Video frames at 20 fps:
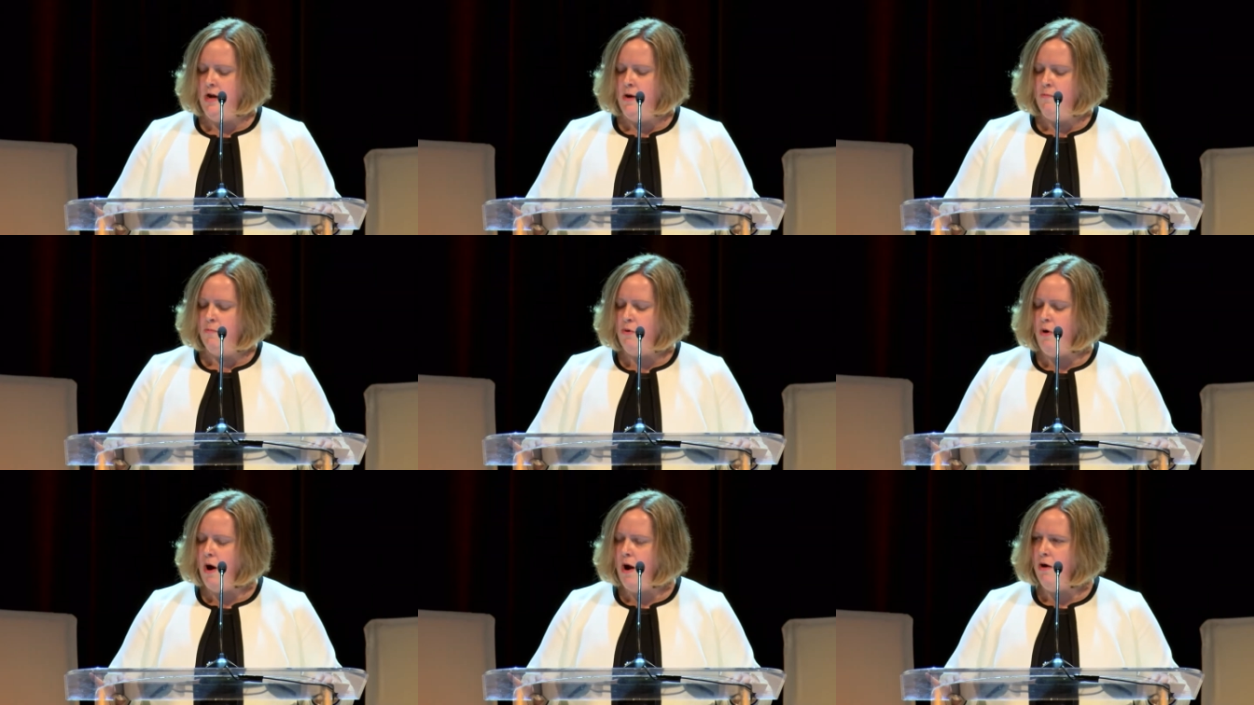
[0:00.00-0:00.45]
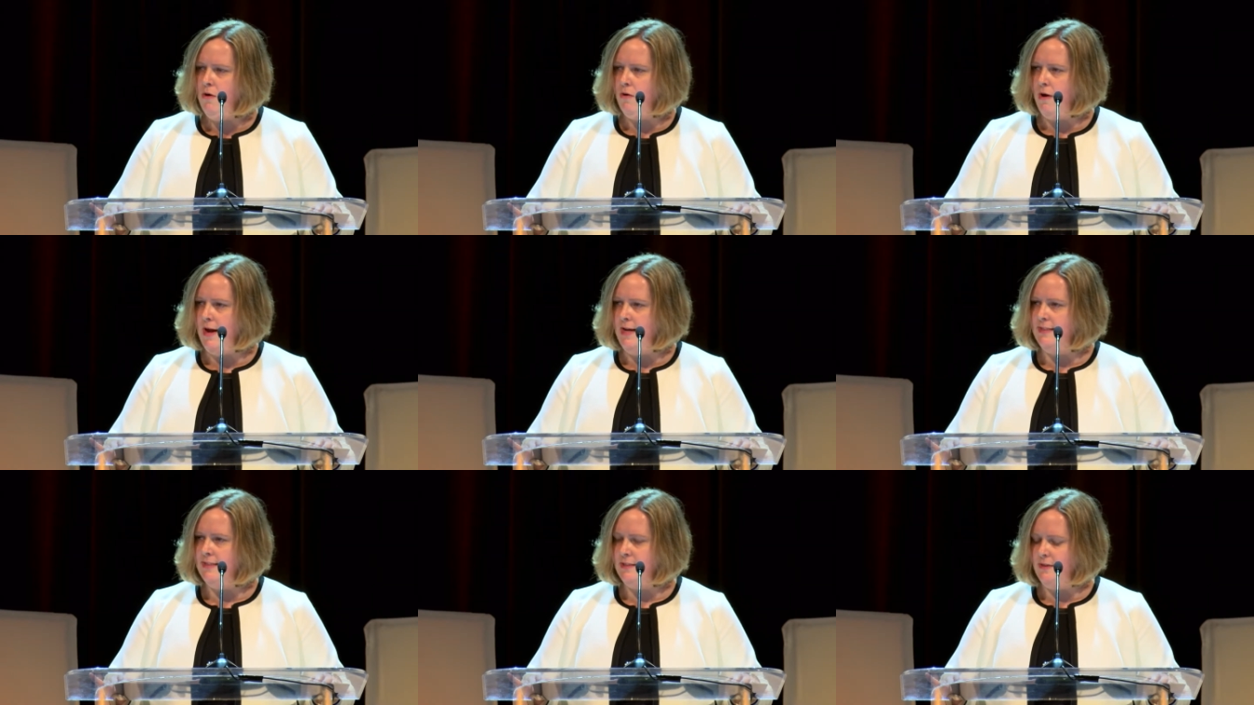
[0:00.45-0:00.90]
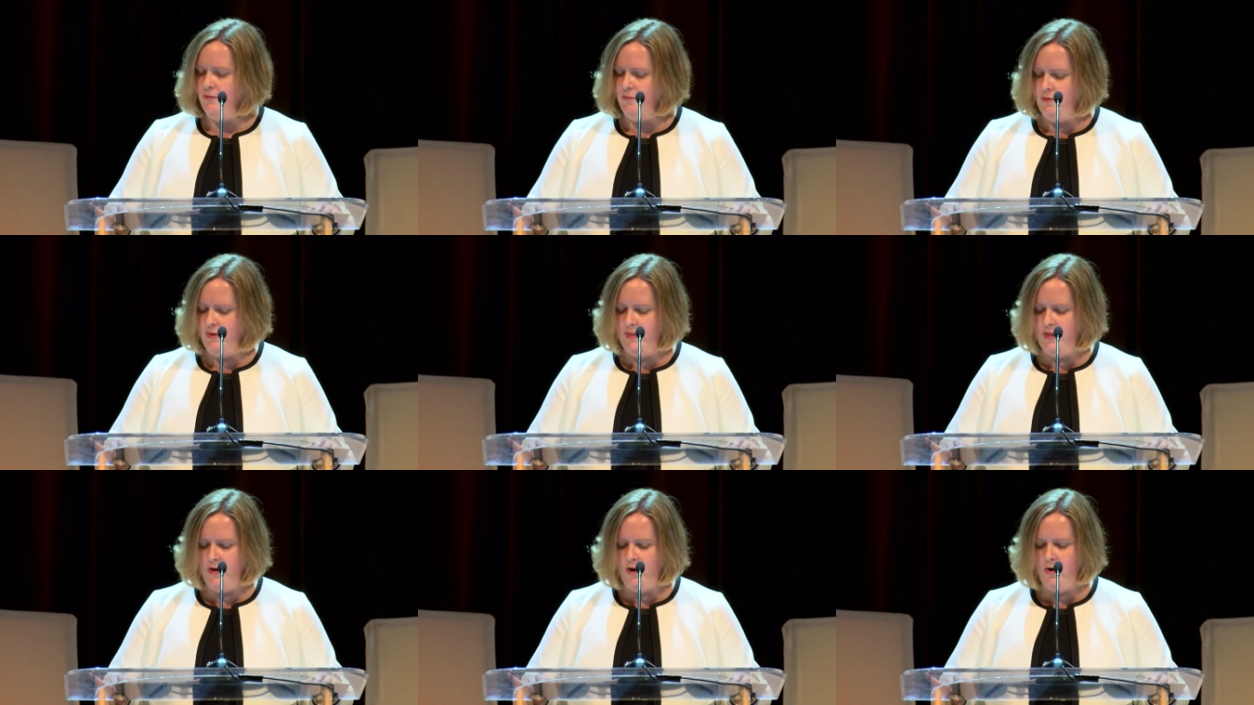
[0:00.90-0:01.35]
progress
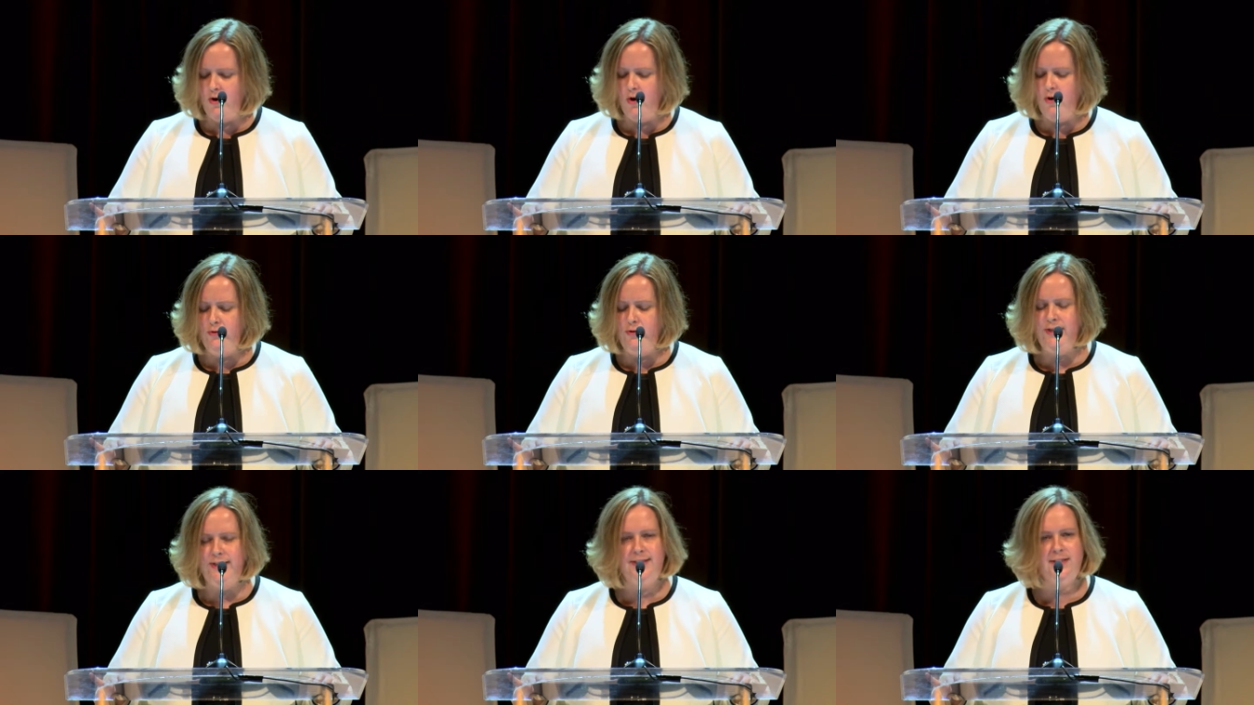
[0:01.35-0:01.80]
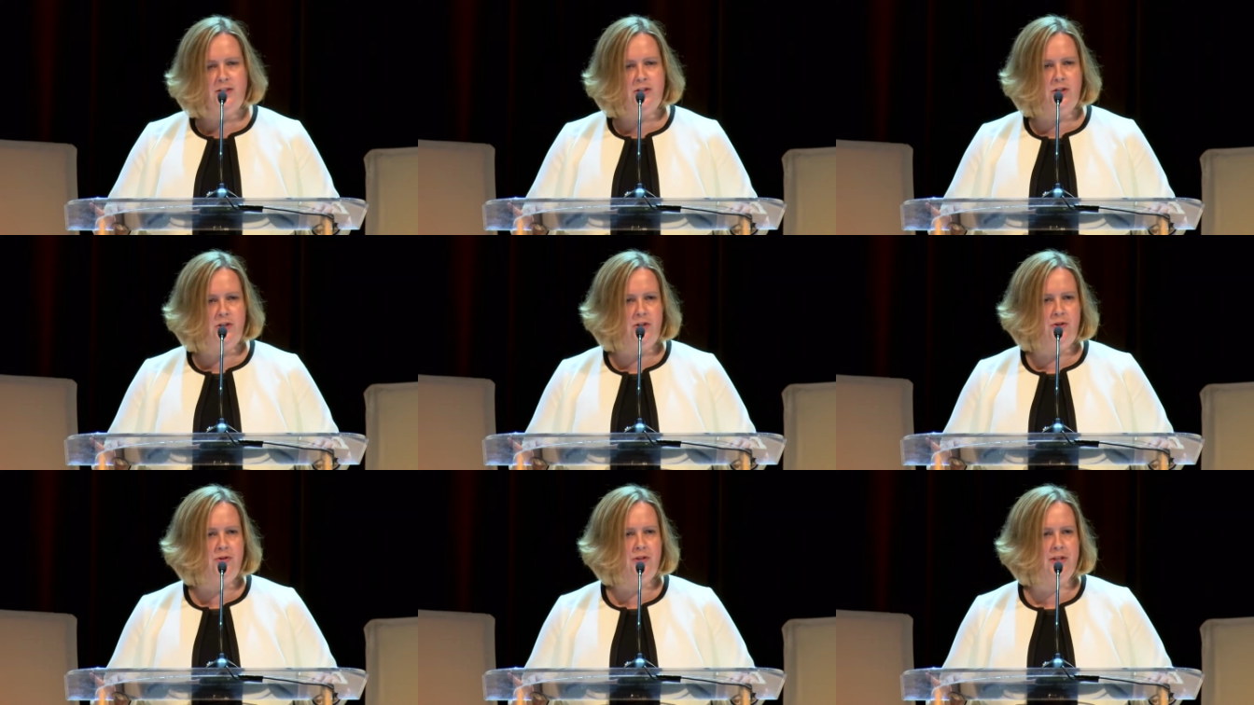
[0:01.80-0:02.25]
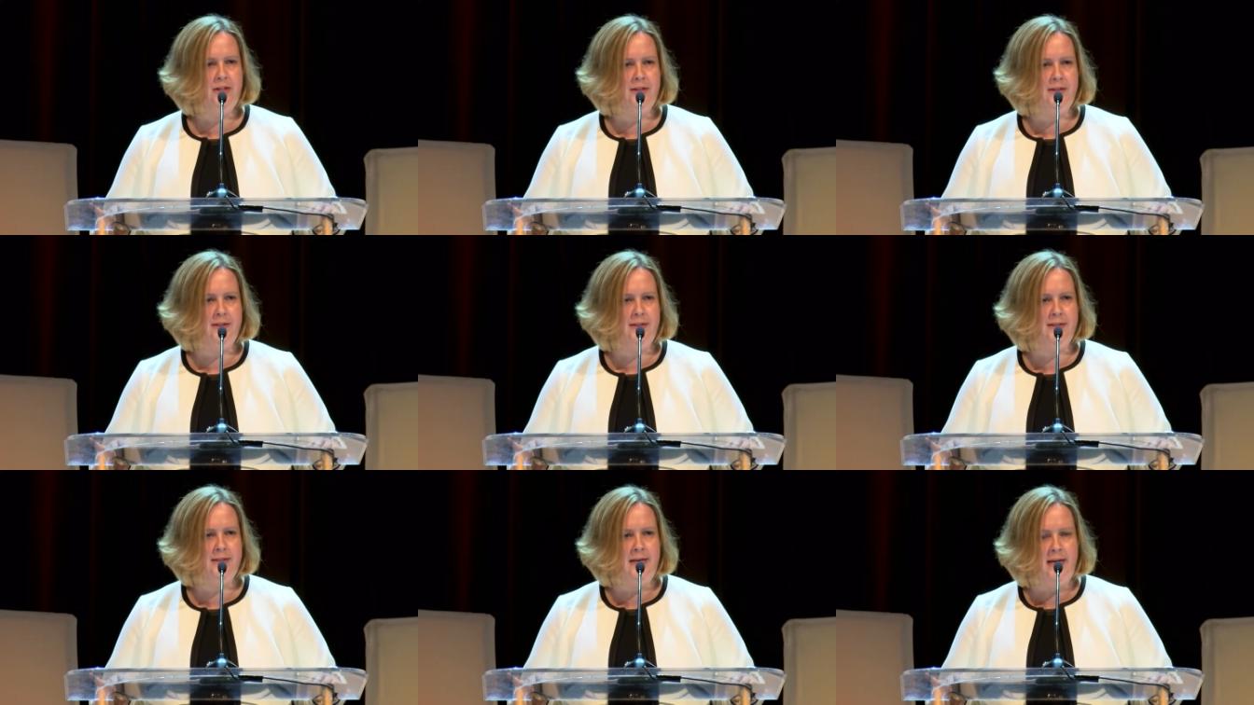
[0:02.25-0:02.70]
within our own
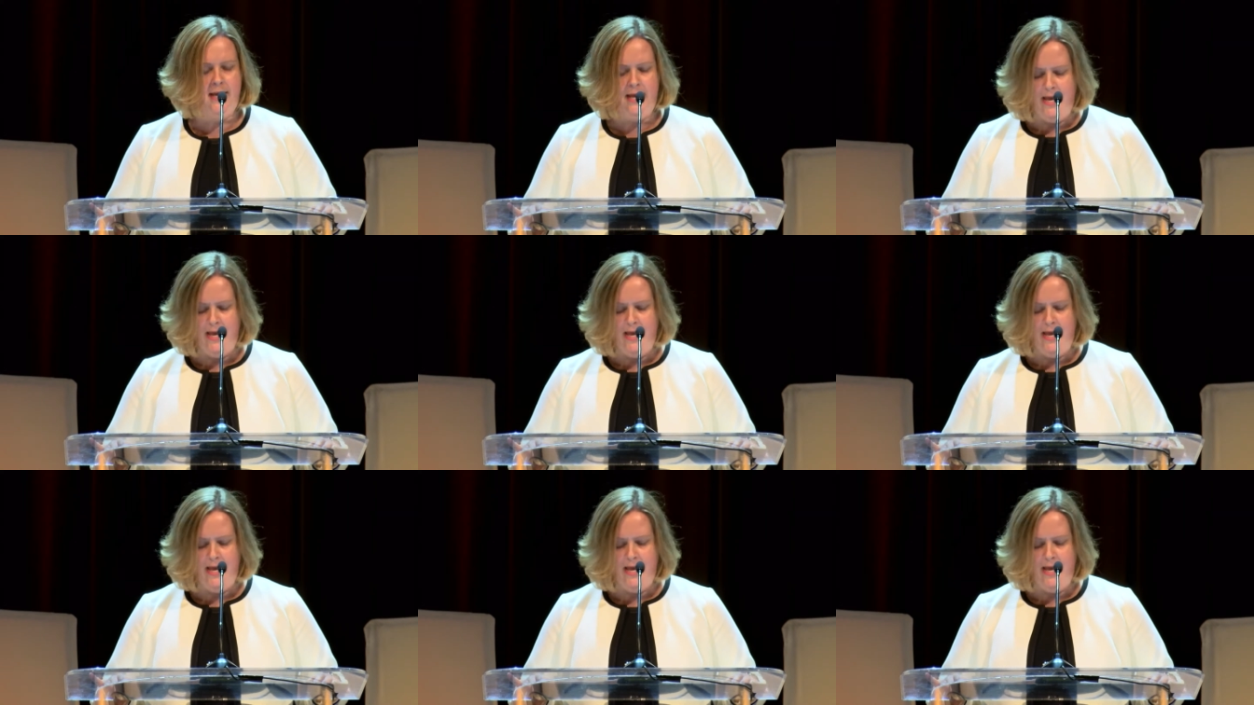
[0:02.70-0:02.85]
institutions.